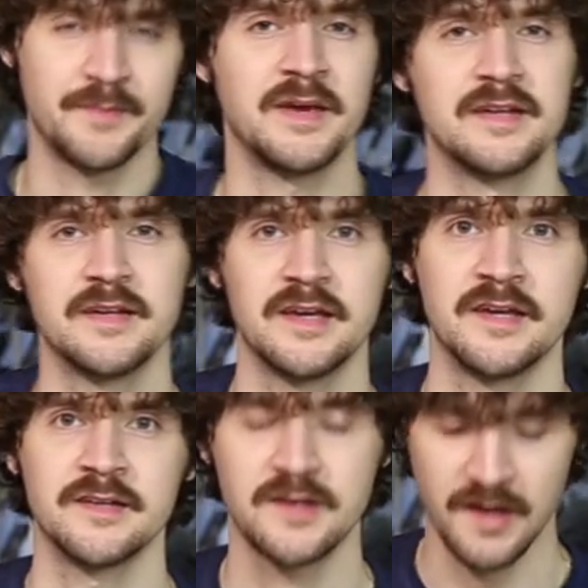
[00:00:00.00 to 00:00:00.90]
made
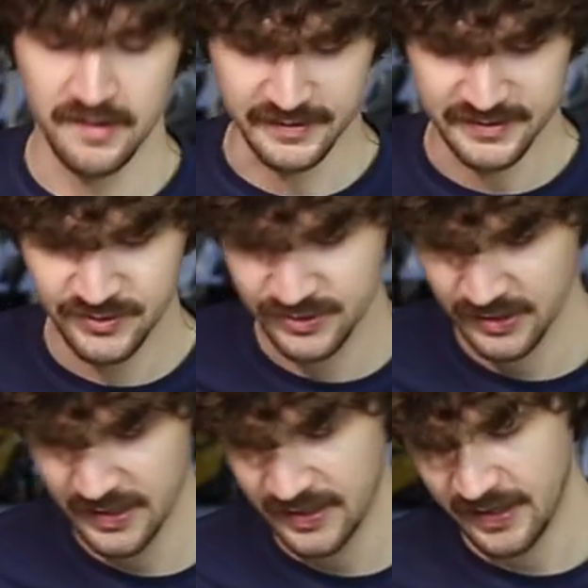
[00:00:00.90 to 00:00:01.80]
in college.
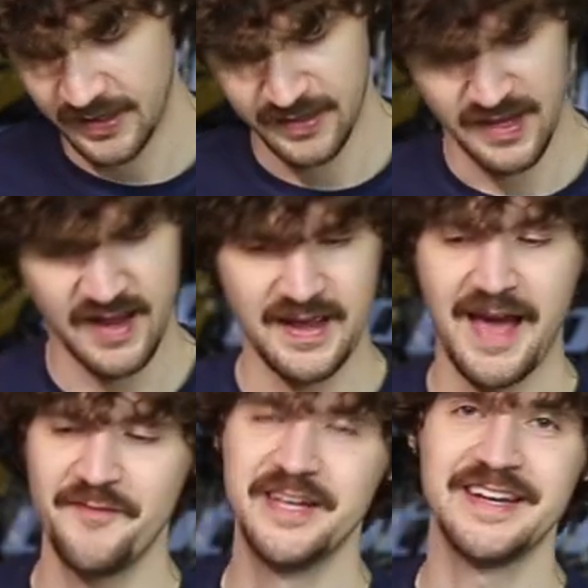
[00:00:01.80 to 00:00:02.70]
I
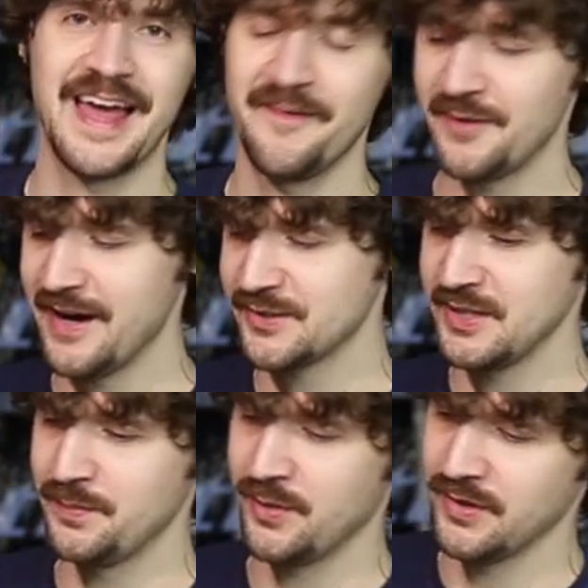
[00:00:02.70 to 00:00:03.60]
haven't ever
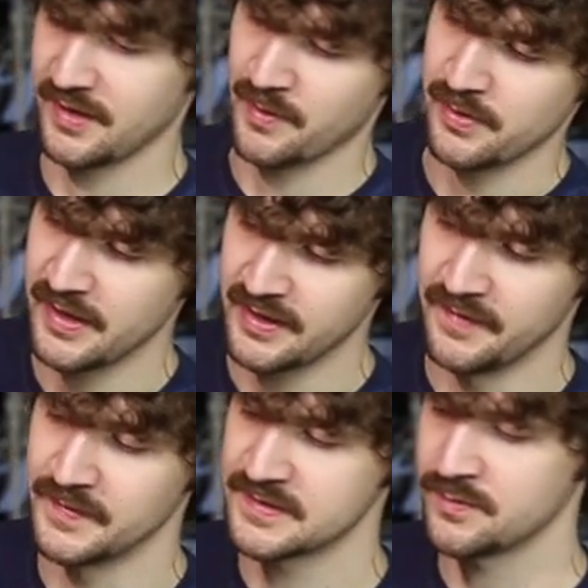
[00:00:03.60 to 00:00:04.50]
actually put a plant
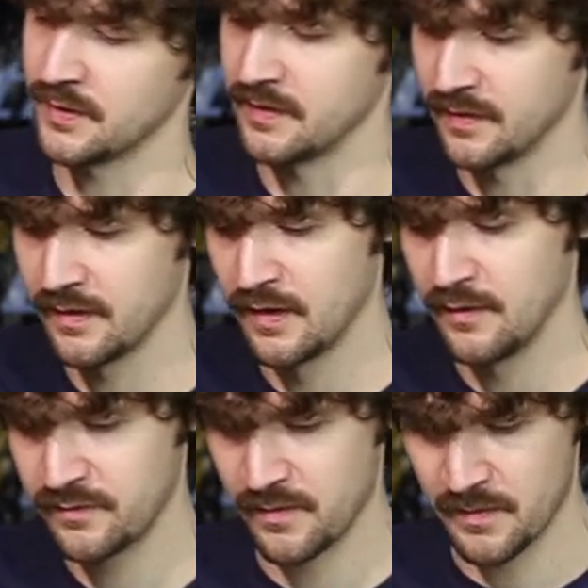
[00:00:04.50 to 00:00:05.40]
in this one,
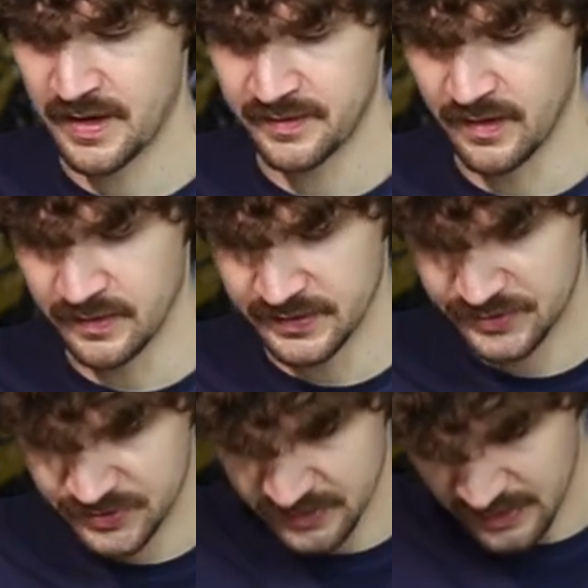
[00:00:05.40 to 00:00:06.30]
from my
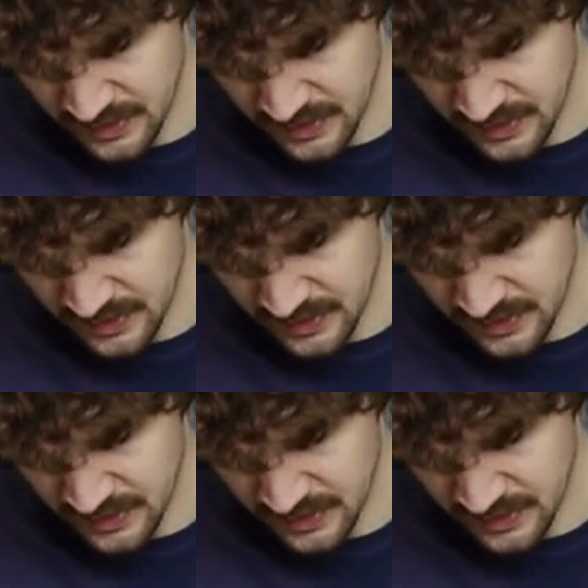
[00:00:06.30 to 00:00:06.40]
knowledge.